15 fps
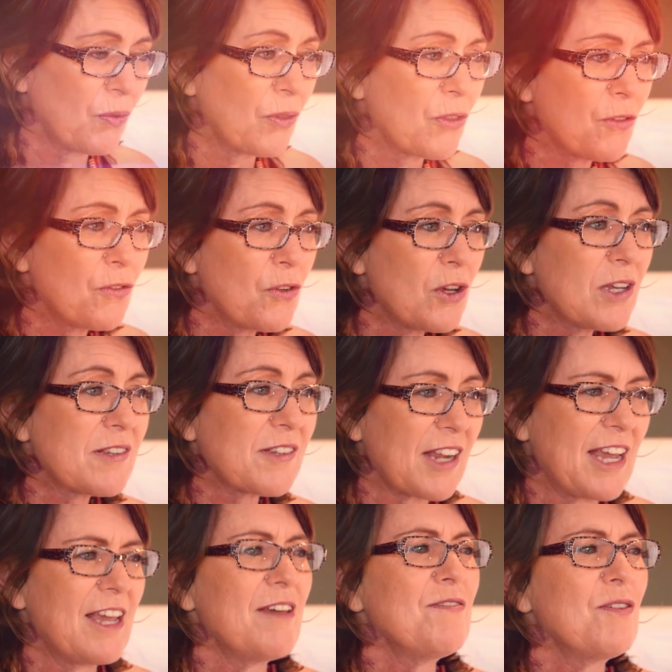The first
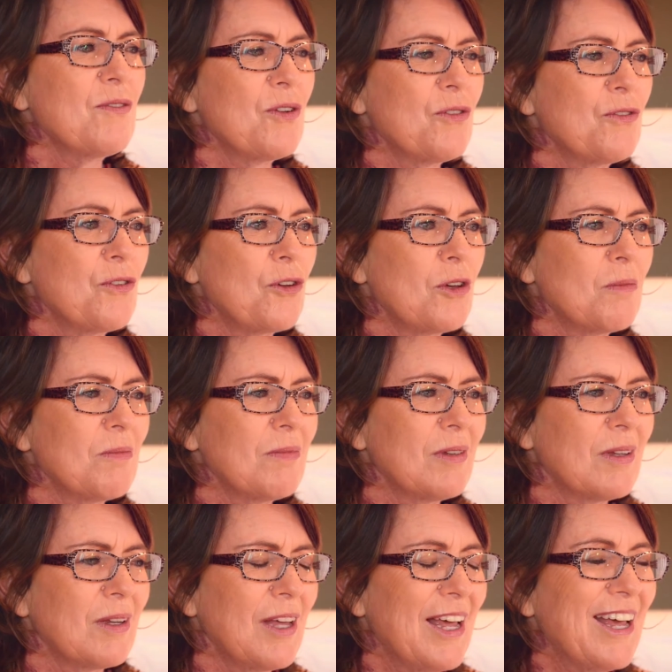F in affirm
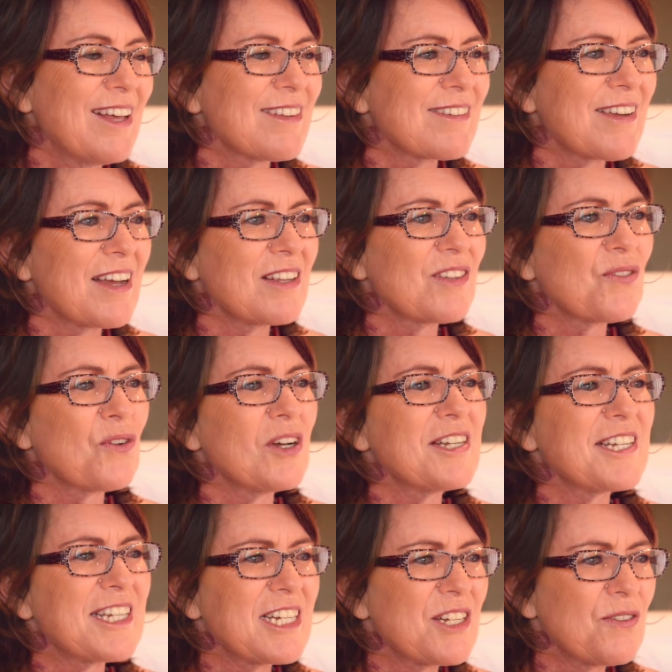stands for
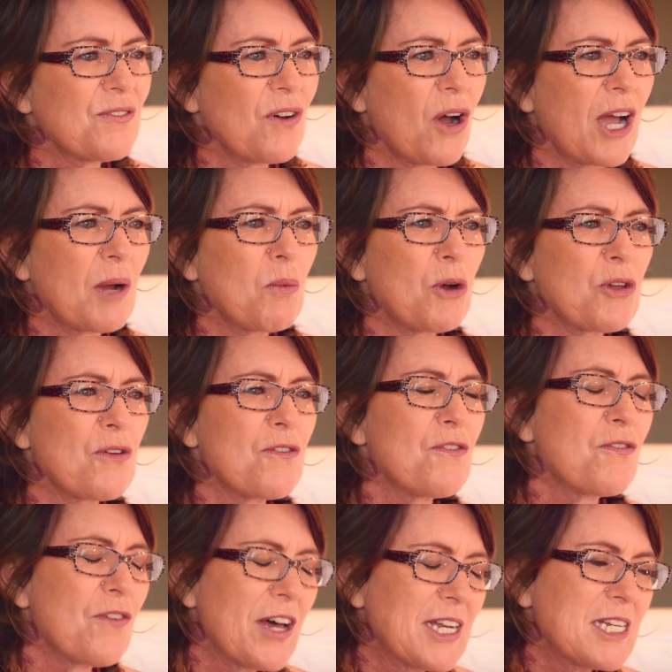identifying what you
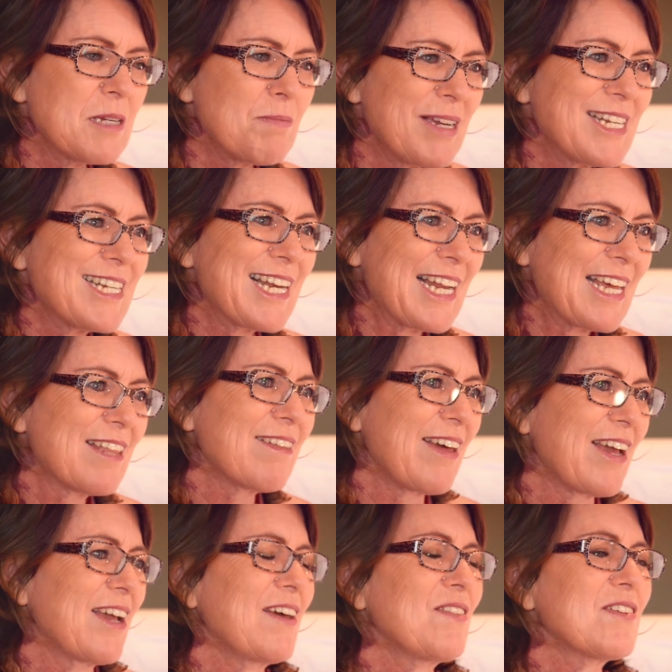fundamentally
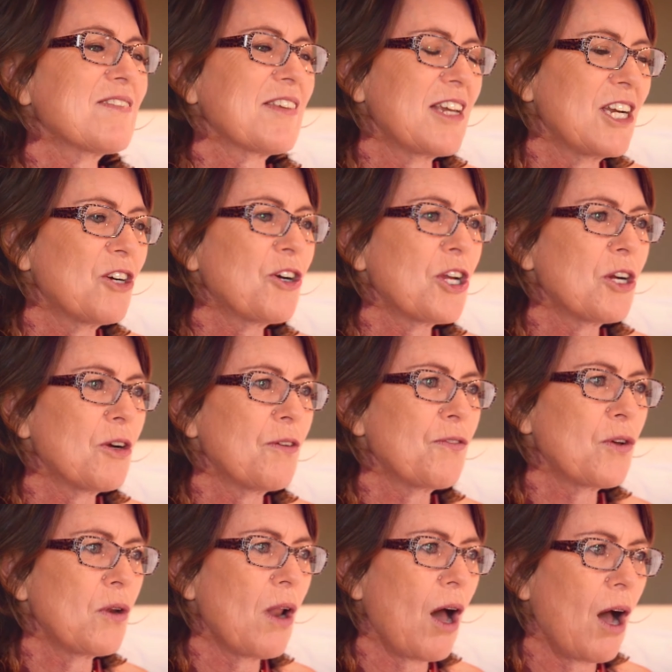think in this area of
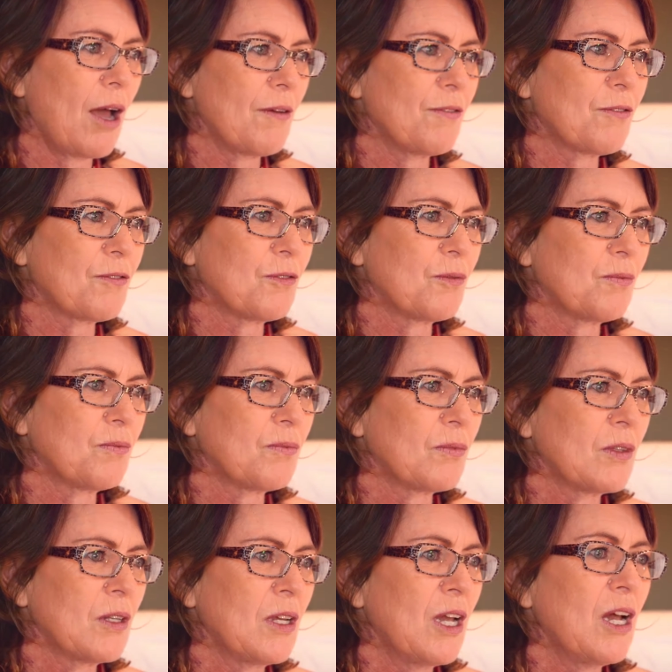your life.
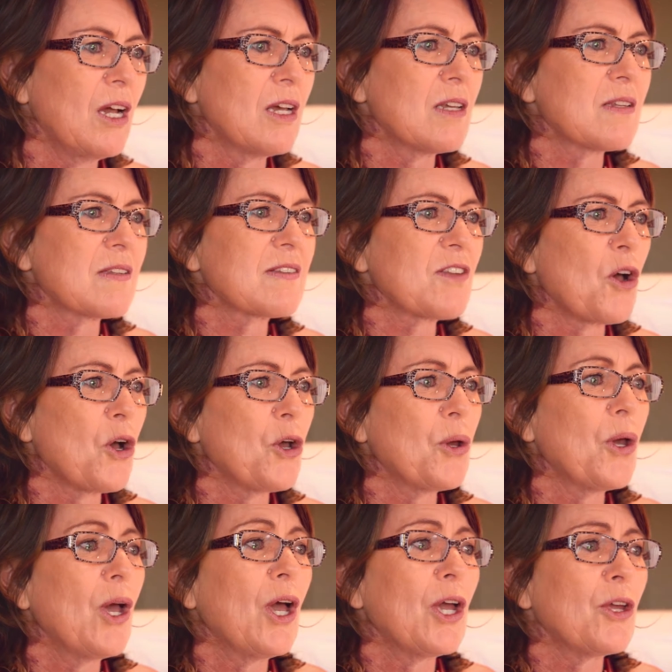So
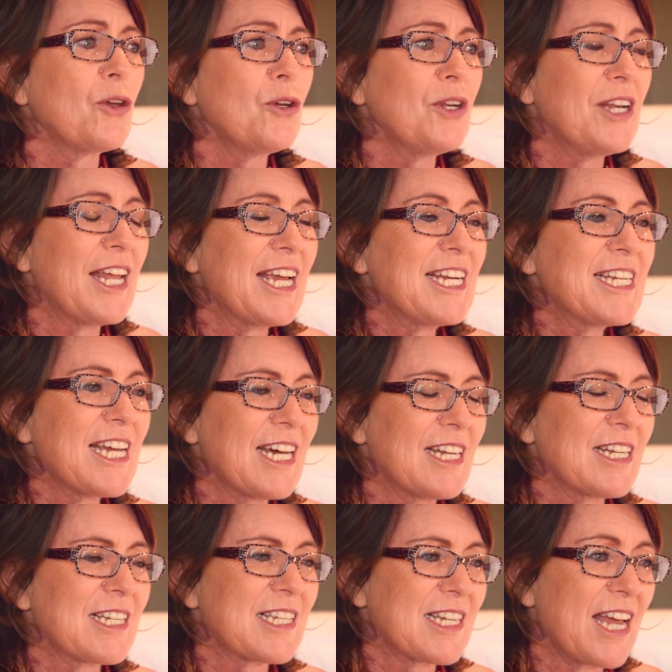you need to
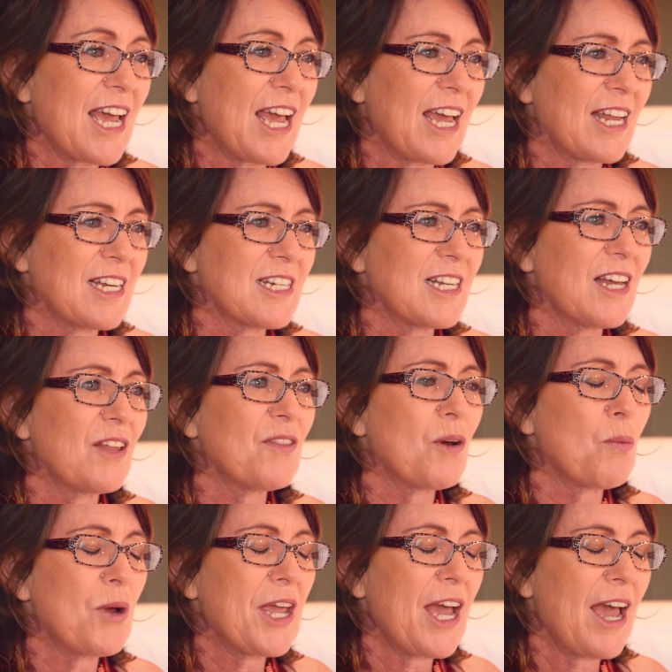understand that
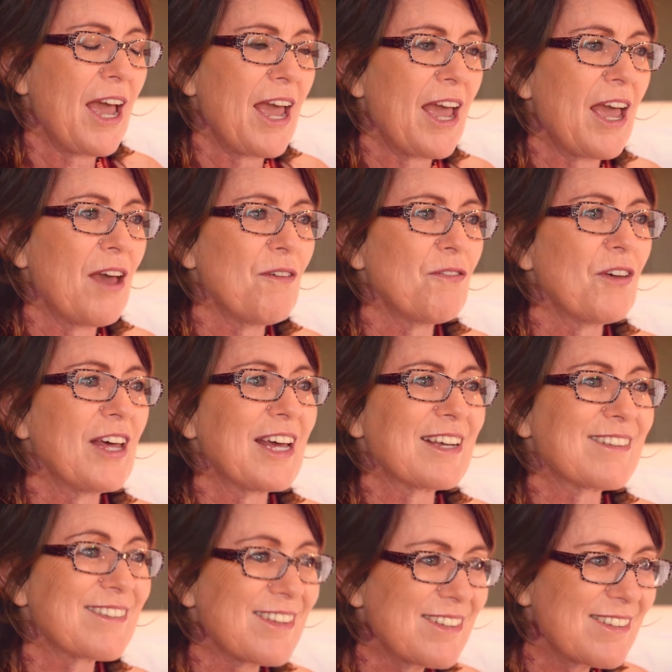we have
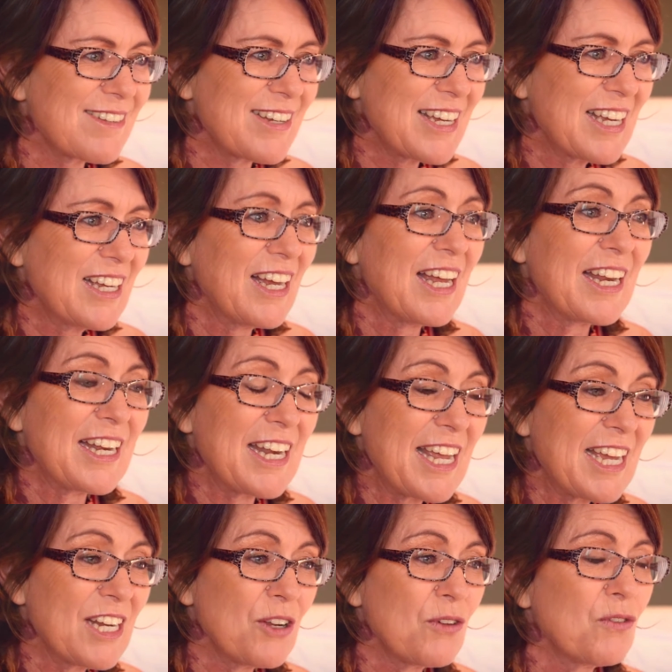existing
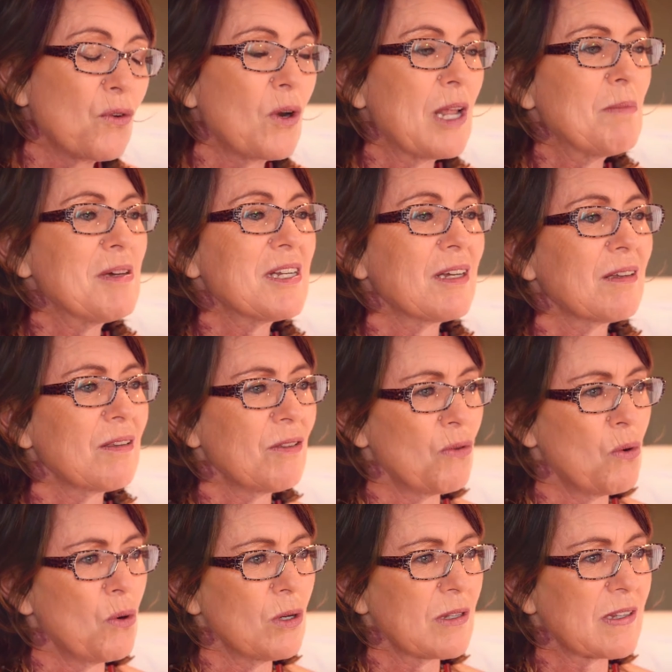negative or limiting
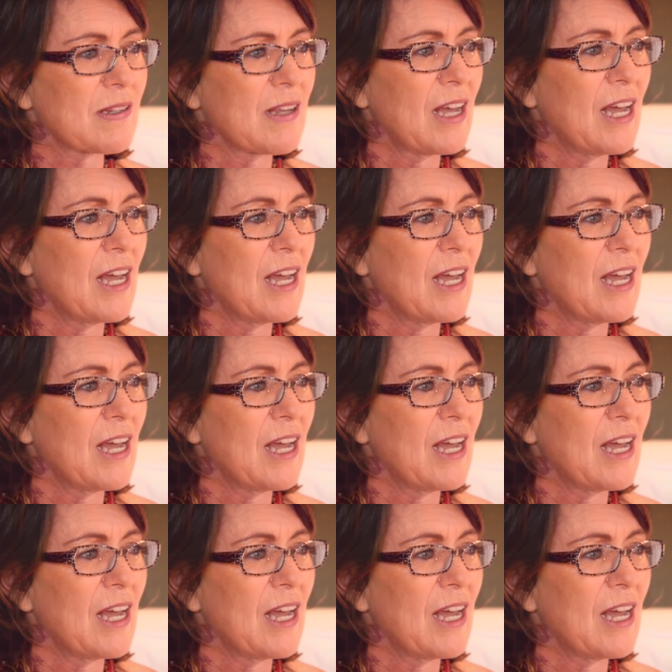thoughts,